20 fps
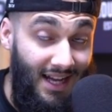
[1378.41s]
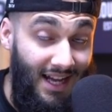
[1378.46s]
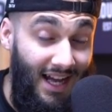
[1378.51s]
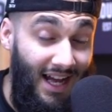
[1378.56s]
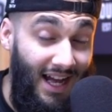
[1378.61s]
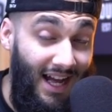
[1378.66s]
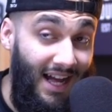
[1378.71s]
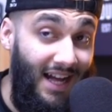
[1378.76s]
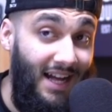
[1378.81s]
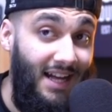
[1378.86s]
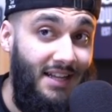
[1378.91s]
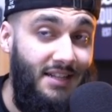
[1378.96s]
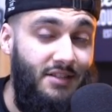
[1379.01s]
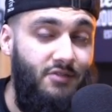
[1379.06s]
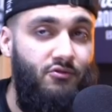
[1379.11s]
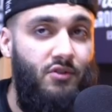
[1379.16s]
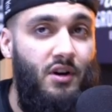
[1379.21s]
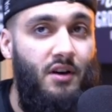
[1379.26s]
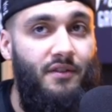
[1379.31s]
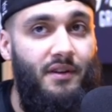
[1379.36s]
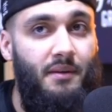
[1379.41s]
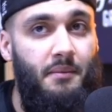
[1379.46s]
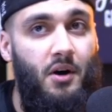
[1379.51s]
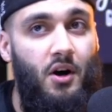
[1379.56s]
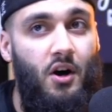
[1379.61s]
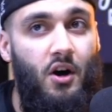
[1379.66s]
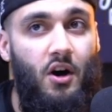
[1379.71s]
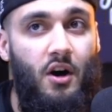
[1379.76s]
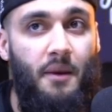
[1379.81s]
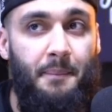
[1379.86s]
hand rather than
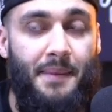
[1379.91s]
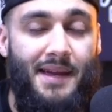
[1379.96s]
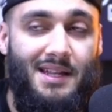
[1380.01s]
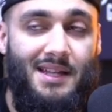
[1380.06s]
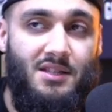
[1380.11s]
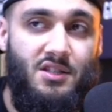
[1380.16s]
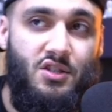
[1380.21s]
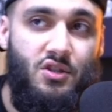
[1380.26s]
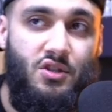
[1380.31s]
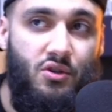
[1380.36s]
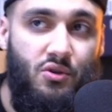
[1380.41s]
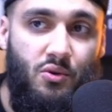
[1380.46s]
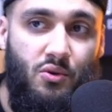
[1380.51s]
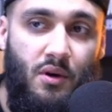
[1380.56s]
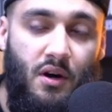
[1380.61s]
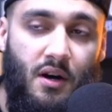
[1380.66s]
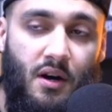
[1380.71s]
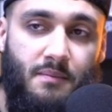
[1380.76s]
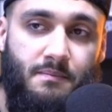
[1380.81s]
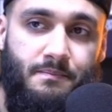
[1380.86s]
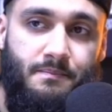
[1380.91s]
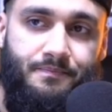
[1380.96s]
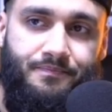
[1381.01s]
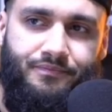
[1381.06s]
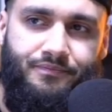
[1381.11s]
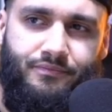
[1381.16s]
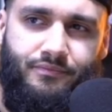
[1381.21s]
my heart means to...